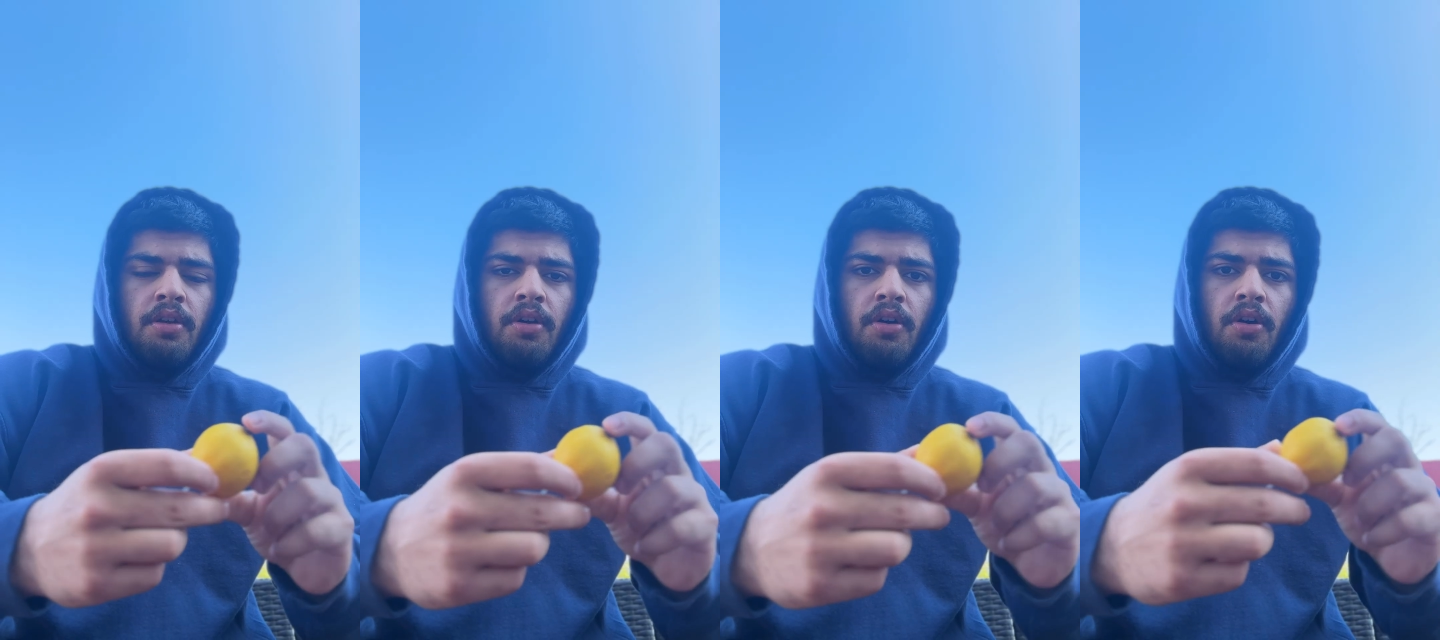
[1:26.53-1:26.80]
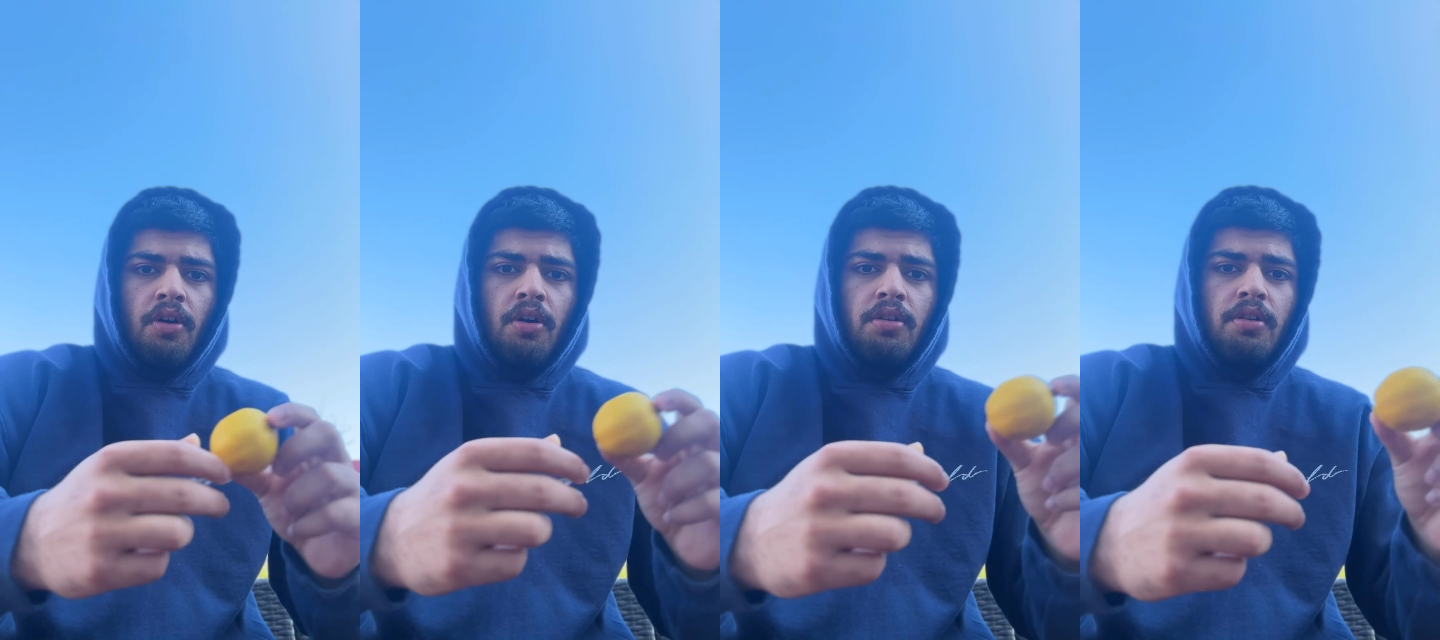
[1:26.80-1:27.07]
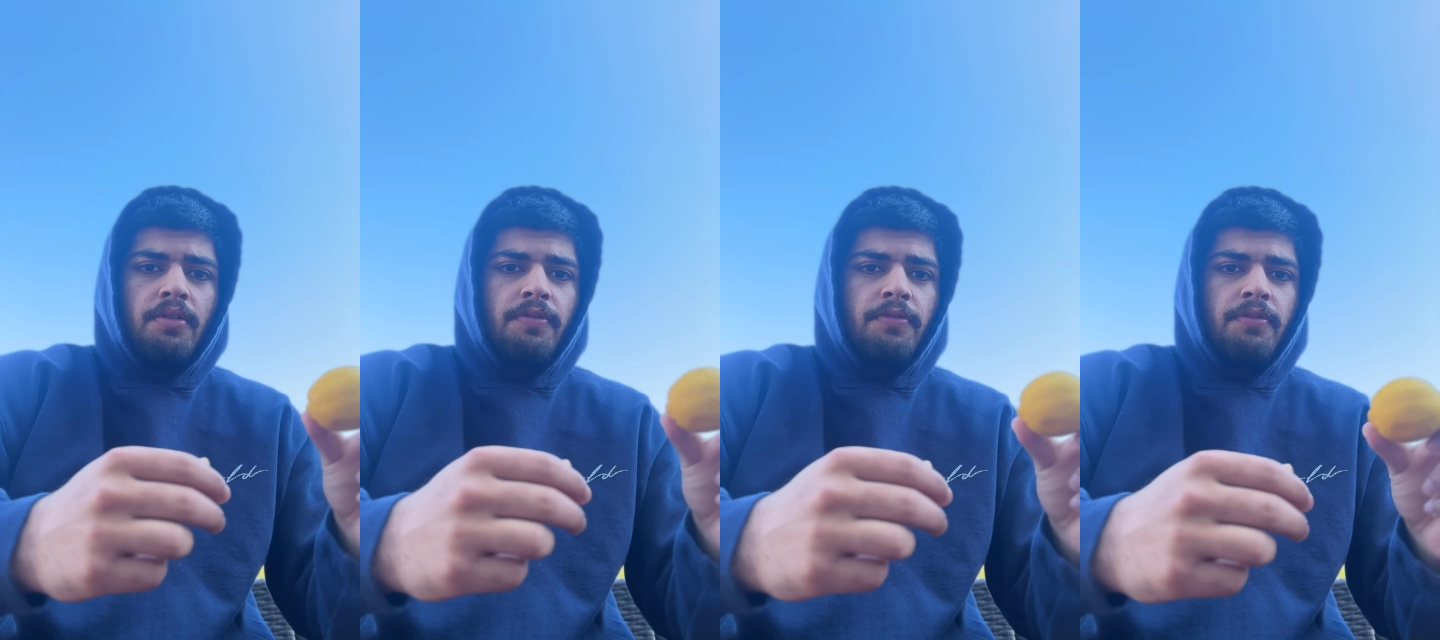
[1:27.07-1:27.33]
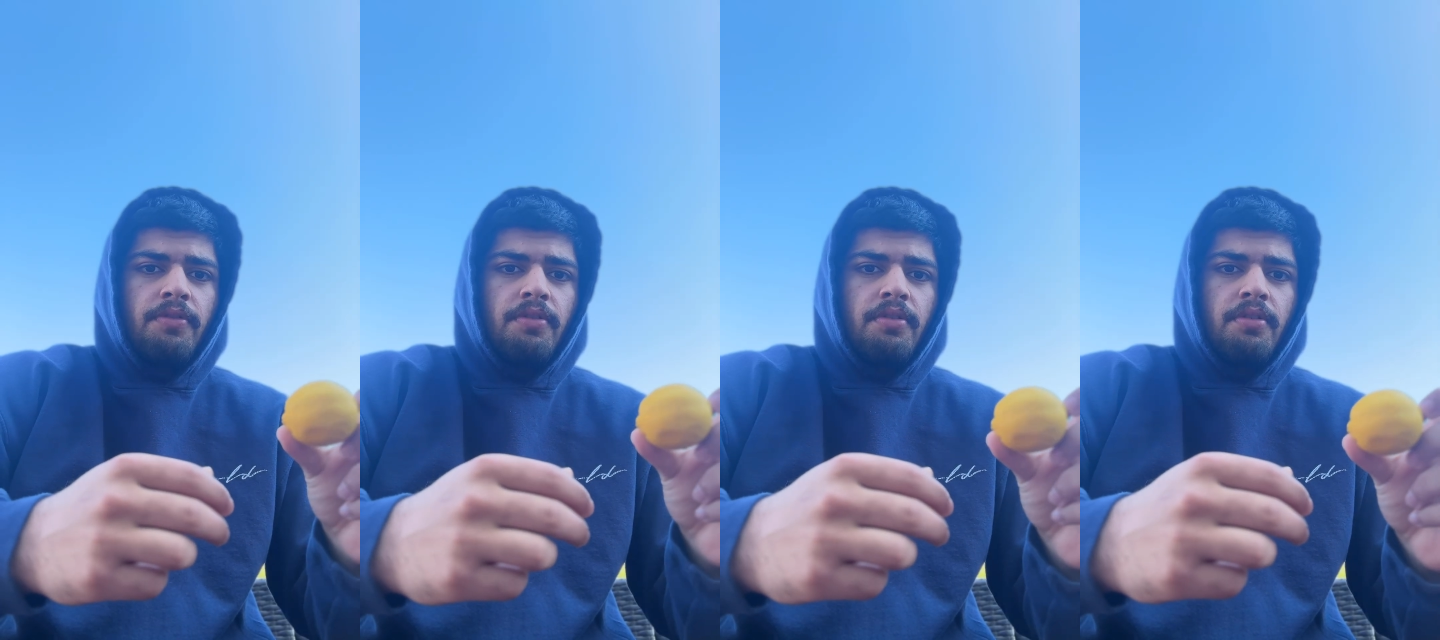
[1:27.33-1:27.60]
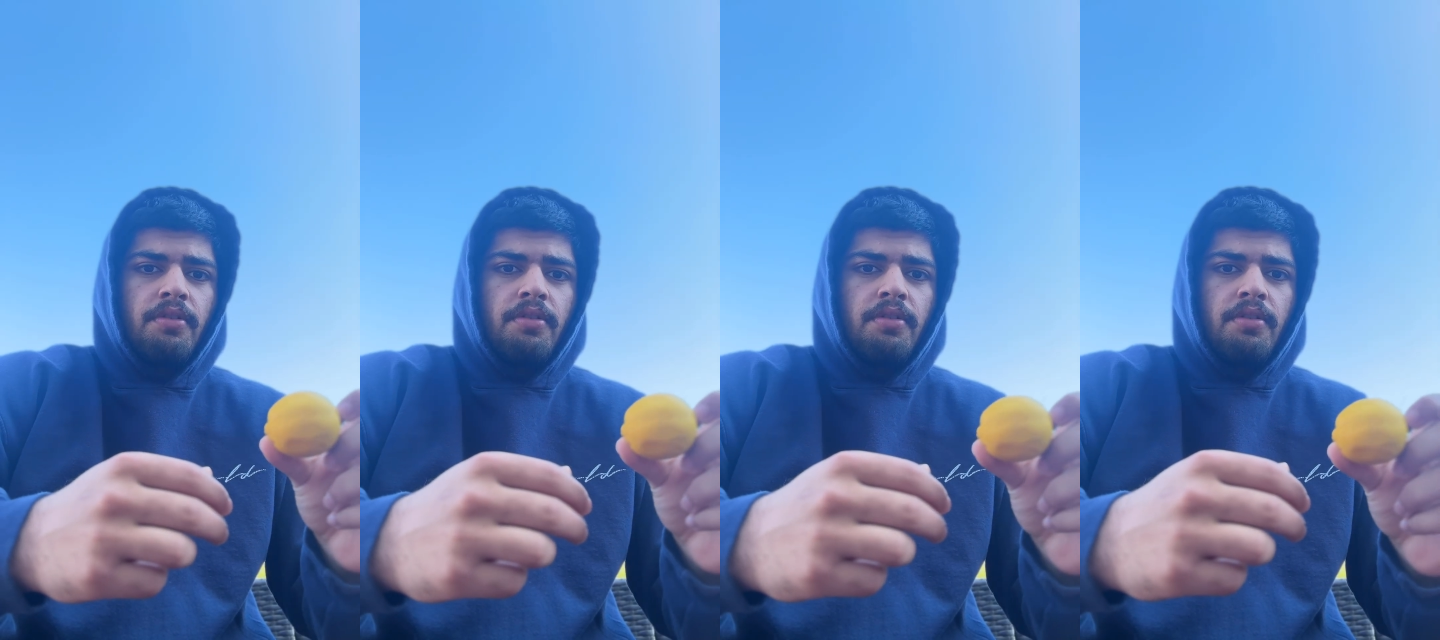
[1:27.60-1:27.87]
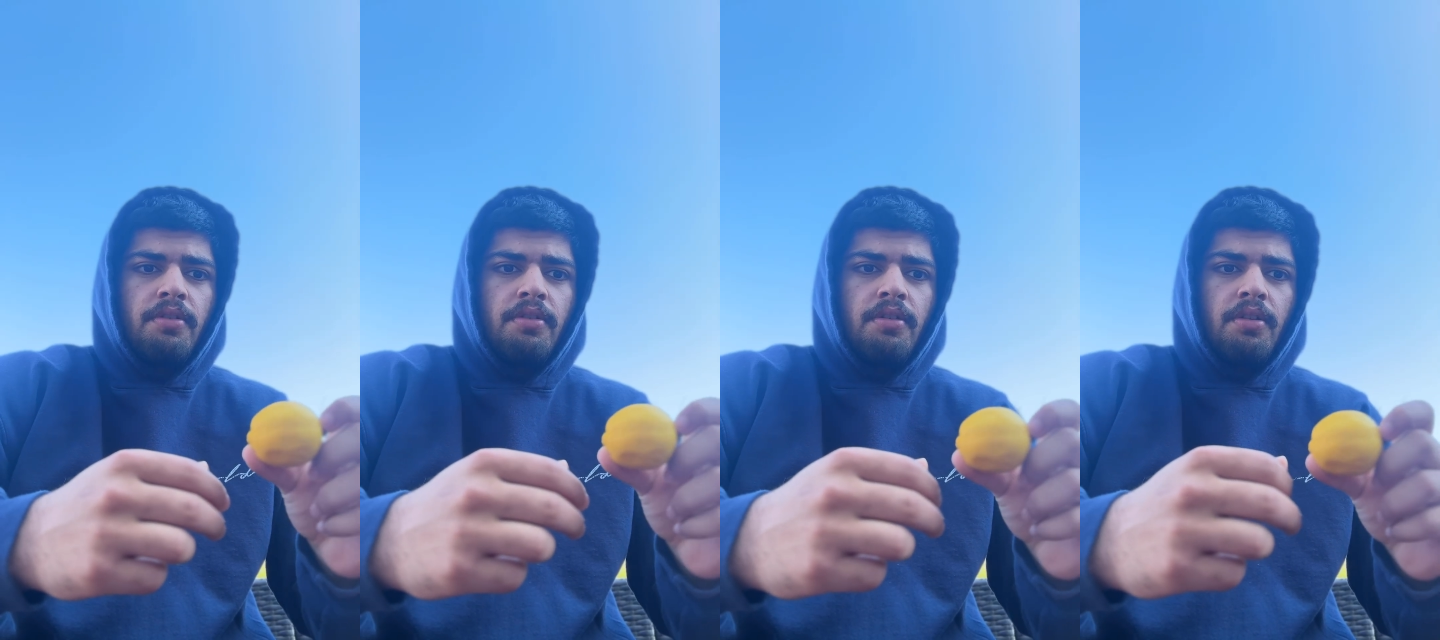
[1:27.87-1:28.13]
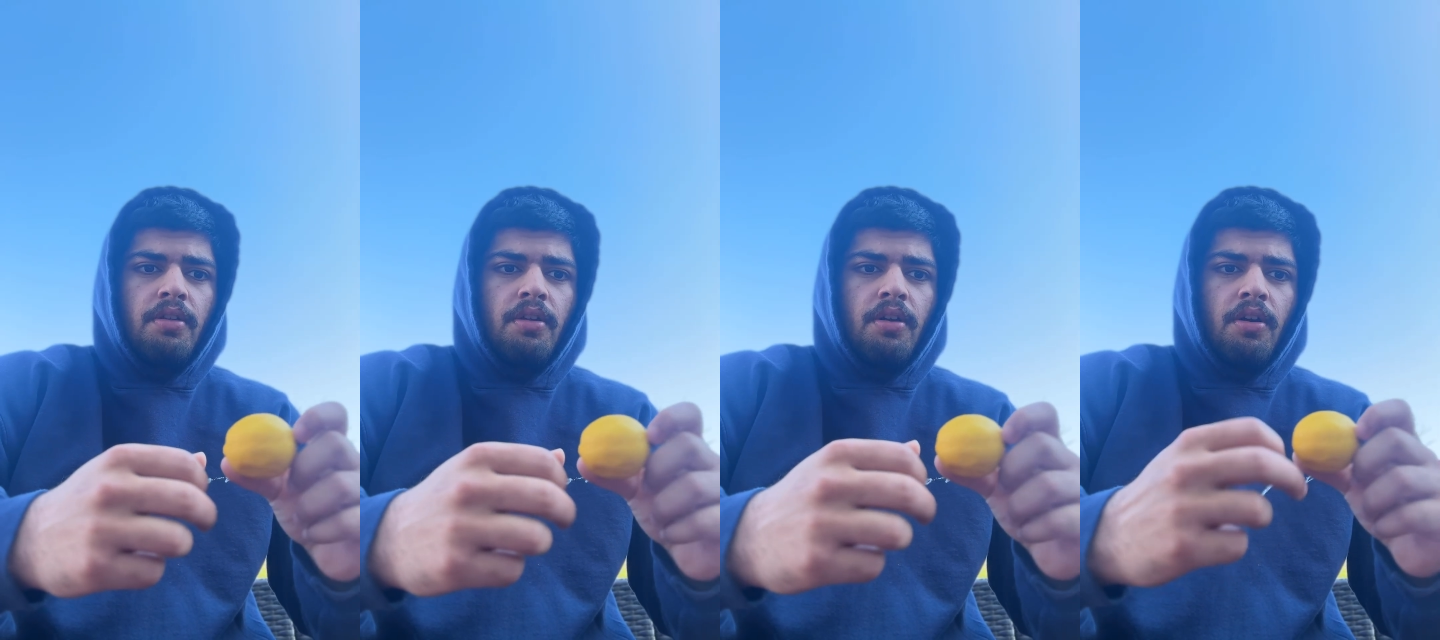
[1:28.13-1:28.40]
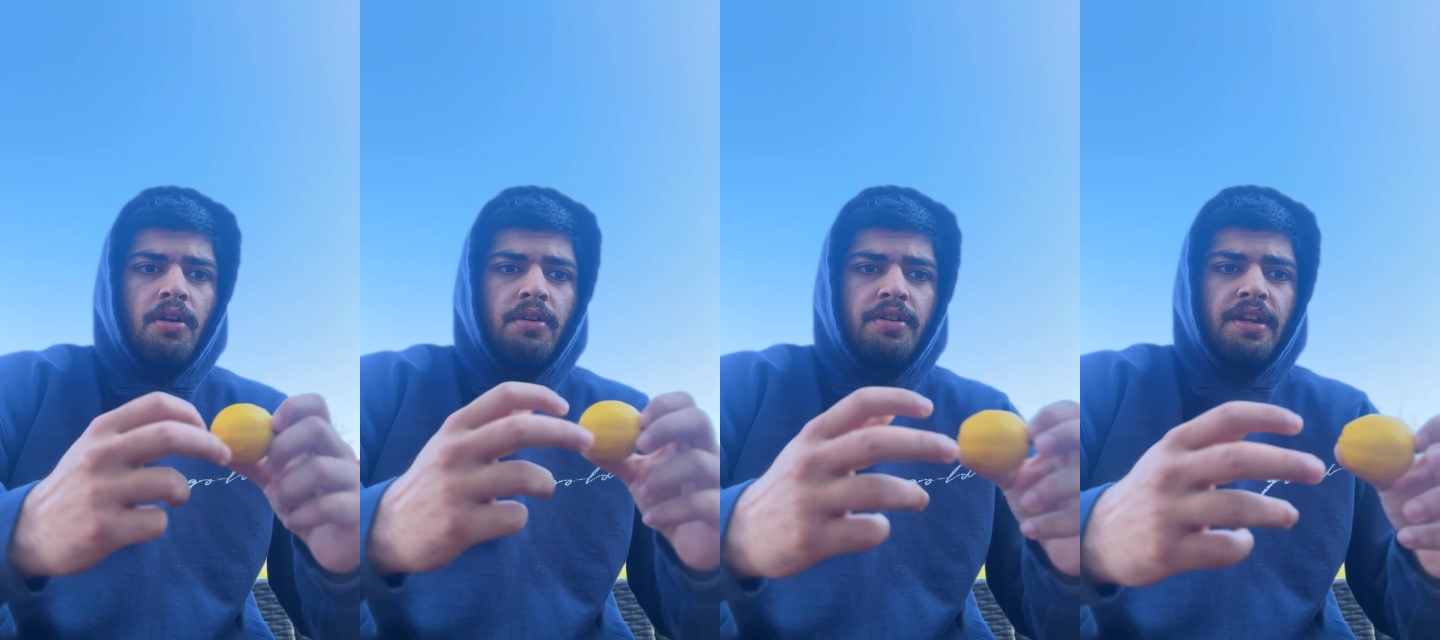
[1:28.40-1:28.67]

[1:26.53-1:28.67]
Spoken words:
All of our